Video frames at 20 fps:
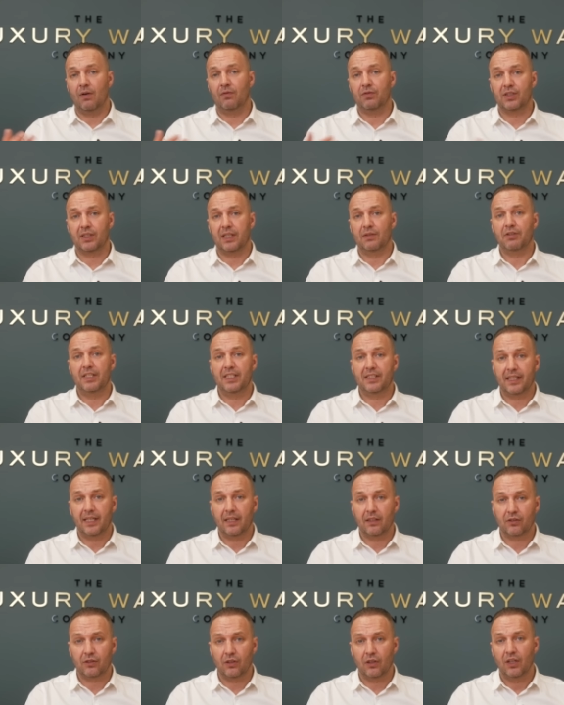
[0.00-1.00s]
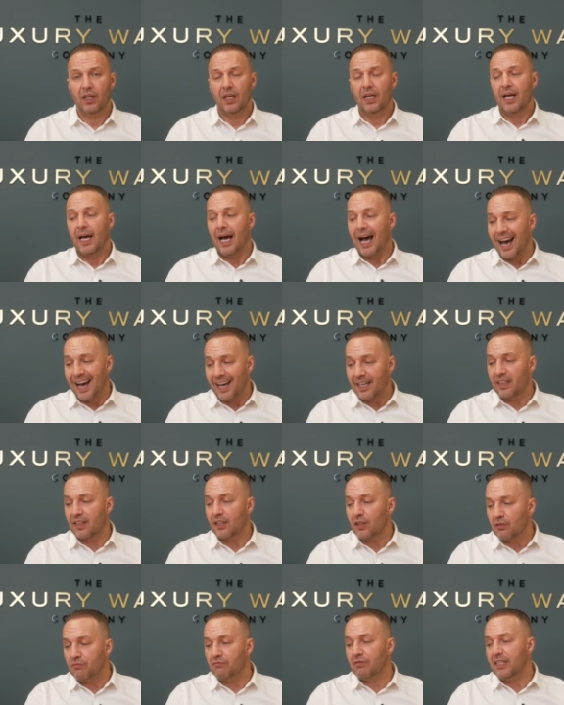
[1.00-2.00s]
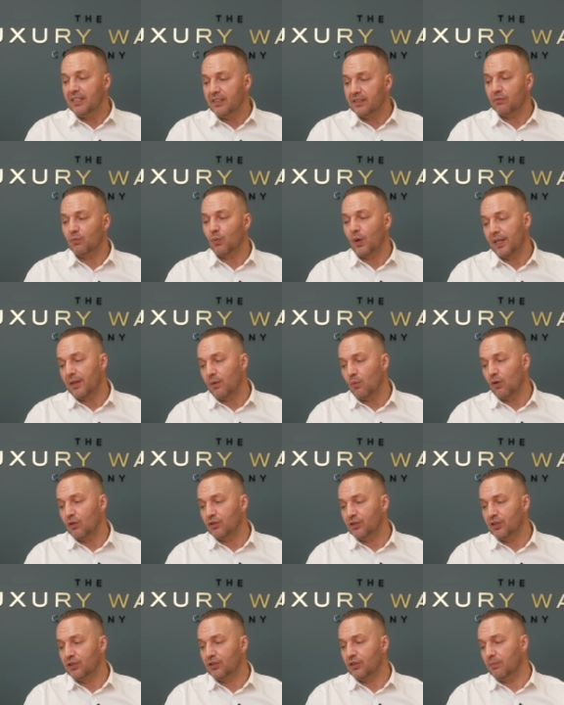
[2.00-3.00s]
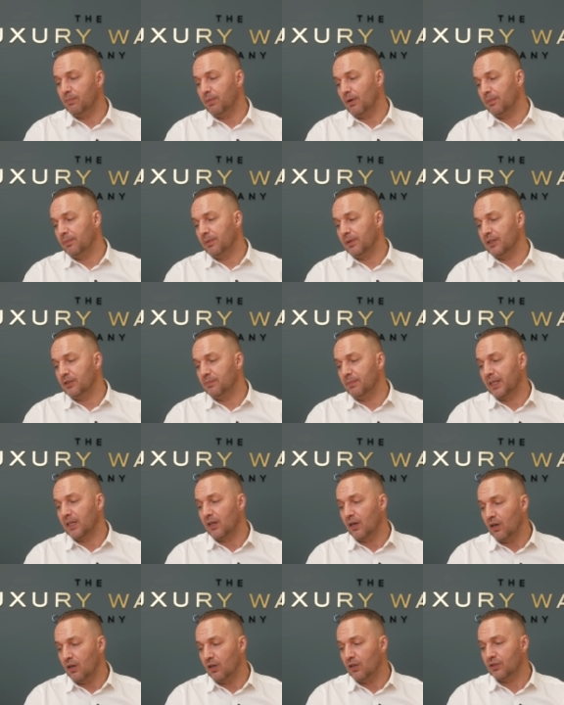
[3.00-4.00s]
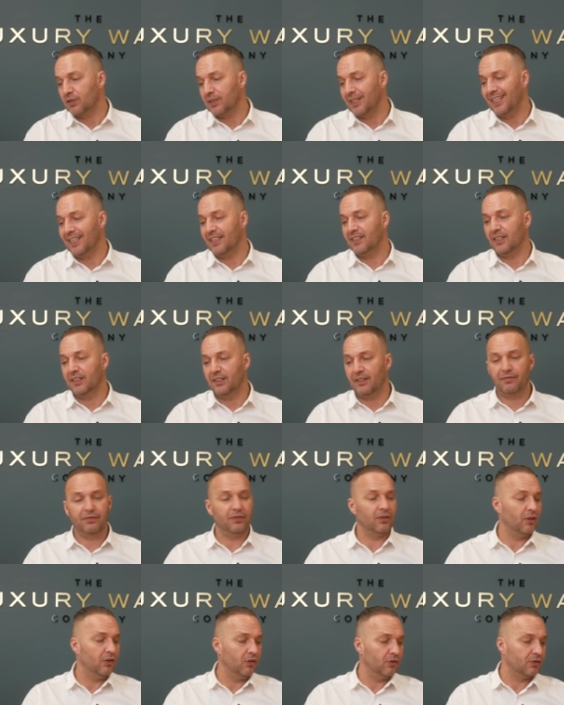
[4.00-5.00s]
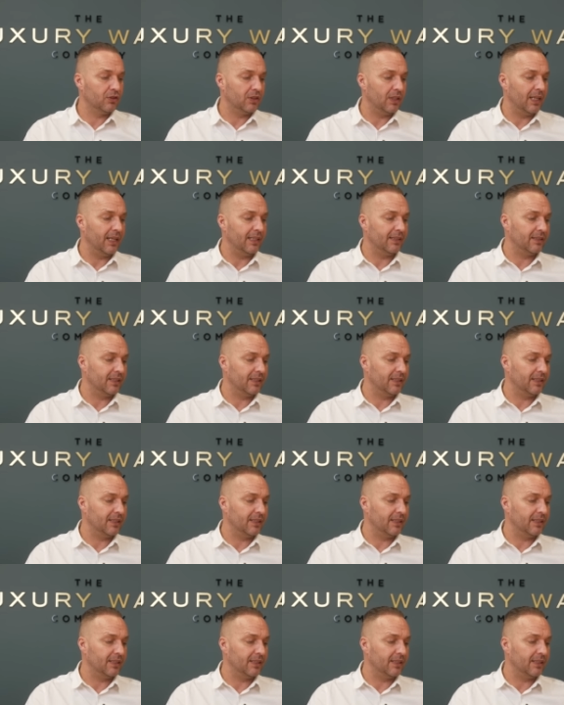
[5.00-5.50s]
obviously retail. So I think the reason why that watch is so popular is because it is a different look to, let's